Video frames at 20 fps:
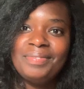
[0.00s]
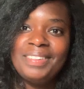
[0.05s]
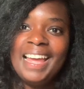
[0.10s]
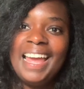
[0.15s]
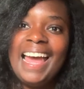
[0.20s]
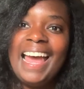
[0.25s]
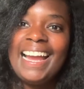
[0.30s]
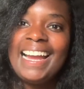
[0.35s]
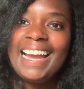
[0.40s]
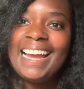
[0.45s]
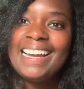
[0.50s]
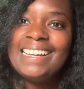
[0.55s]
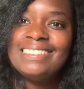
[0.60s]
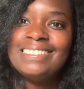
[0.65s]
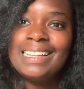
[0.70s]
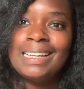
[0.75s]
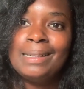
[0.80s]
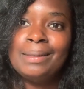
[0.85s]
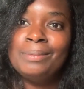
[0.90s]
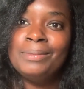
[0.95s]
Hi guys,
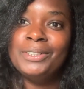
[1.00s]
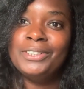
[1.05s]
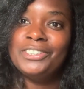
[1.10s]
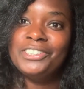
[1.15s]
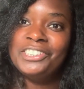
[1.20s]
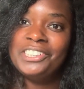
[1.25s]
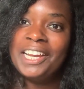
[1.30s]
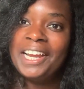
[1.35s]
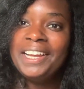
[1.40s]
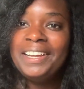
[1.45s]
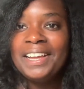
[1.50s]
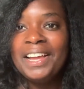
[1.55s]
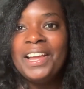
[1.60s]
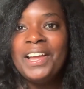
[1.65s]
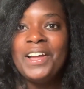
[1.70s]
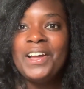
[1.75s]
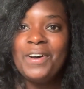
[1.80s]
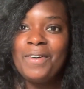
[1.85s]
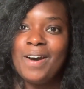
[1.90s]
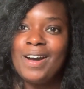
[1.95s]
I'm Nurse Shai.
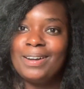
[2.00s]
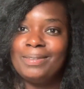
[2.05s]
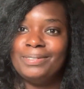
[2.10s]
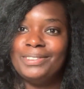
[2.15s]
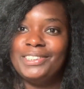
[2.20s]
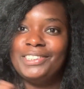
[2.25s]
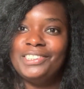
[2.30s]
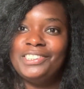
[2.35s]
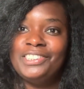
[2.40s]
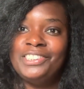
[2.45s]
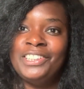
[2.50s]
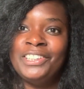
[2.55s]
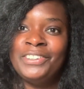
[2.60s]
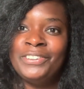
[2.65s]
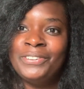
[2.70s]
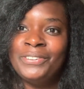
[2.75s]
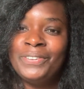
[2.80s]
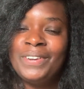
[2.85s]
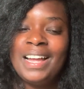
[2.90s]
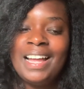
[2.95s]
Welcome to this
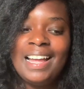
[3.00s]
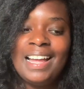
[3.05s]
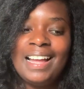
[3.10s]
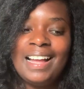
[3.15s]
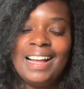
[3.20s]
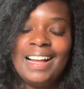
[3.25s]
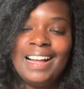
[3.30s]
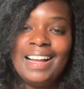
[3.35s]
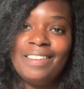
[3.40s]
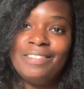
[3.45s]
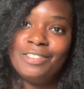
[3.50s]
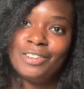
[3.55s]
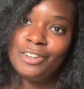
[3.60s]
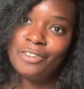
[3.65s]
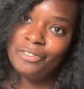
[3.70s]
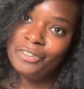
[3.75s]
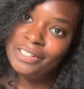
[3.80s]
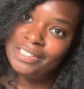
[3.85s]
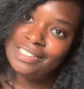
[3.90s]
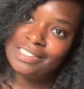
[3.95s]
channel. Feel
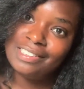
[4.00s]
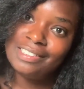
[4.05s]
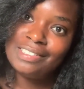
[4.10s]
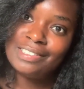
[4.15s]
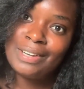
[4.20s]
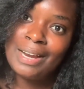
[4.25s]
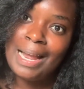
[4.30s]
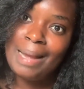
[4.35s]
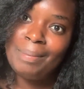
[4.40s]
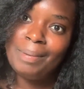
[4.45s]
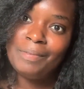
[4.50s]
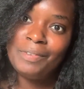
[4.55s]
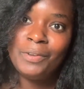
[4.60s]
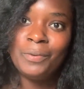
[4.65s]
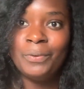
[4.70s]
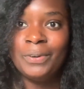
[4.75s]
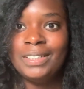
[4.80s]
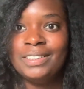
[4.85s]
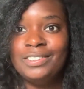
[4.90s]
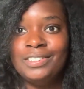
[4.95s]
free to subscribe if you
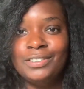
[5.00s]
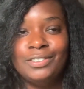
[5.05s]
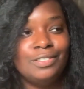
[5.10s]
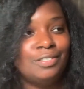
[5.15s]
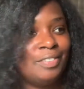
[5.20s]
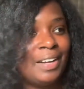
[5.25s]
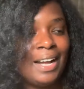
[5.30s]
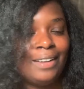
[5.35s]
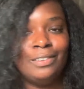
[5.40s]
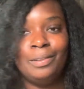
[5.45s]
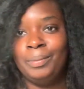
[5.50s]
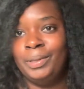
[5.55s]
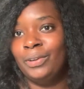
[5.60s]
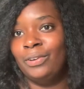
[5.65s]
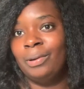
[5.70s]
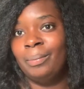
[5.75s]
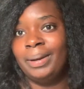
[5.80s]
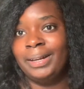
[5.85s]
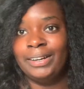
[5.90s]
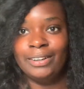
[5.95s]
want to. Follow me
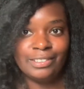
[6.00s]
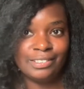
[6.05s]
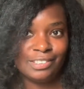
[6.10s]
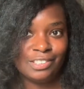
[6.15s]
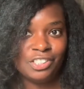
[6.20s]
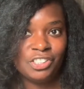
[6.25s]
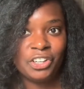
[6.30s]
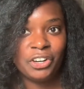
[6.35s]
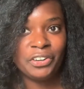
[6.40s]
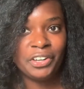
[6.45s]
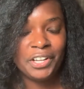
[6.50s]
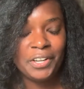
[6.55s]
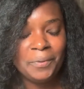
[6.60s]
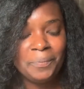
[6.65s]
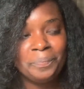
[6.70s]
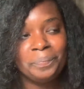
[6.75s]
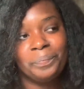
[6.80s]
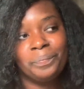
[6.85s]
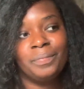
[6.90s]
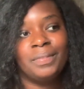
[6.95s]
on my nursing journey.
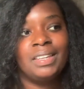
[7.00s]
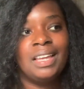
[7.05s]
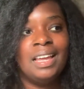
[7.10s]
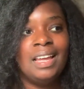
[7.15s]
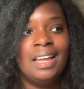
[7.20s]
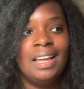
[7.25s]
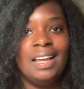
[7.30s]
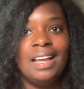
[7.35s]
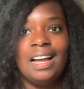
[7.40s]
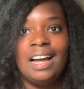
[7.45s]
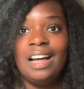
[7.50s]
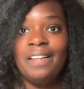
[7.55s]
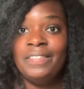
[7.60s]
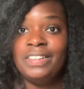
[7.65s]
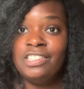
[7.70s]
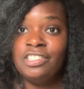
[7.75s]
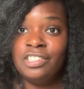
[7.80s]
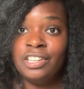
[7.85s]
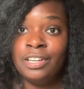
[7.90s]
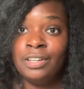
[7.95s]
On
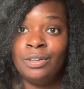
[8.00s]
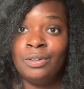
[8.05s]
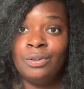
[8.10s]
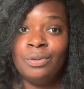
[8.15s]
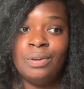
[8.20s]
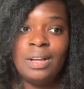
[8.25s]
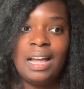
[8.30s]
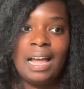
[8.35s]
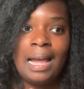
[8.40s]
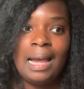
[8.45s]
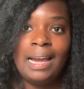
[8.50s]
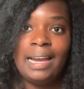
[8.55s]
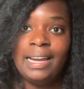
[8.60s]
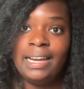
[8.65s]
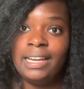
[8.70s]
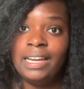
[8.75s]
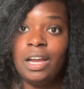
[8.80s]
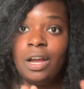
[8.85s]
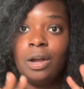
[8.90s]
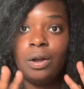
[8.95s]
this channel,
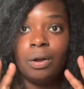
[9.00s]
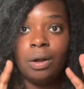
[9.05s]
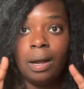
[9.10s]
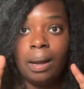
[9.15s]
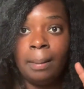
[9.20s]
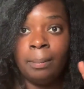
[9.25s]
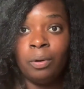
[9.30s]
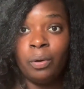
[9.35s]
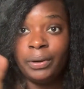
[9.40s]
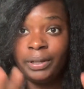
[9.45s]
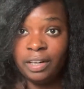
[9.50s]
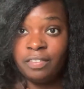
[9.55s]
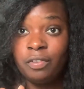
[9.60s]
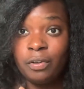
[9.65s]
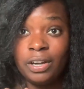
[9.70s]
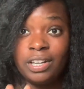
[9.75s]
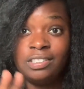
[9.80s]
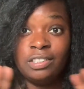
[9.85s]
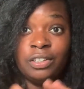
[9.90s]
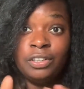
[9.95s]
I am going to
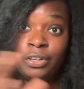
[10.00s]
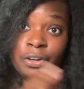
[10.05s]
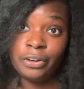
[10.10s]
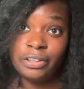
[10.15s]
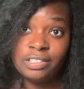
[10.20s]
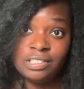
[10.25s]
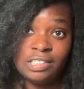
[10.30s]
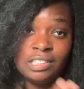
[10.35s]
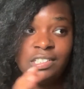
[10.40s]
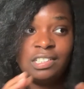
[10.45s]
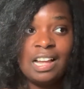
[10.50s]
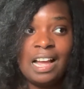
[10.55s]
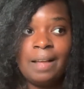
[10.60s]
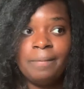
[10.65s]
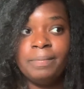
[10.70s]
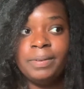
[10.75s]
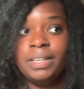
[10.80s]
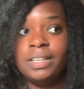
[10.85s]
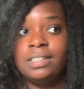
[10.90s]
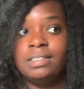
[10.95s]
focus on nursing
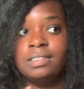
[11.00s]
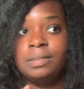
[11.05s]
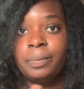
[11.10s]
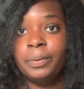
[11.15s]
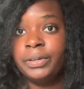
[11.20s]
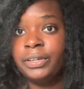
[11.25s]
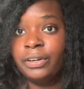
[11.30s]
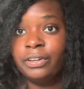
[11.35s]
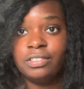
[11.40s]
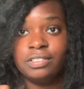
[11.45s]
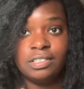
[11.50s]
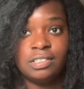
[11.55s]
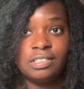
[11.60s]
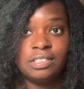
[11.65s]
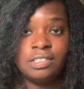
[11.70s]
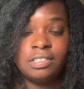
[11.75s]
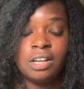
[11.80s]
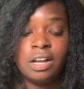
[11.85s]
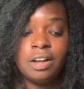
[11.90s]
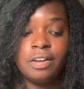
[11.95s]
topics, pre-nursing
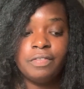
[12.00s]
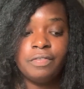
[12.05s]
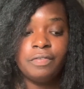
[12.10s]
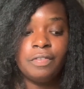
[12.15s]
stuff,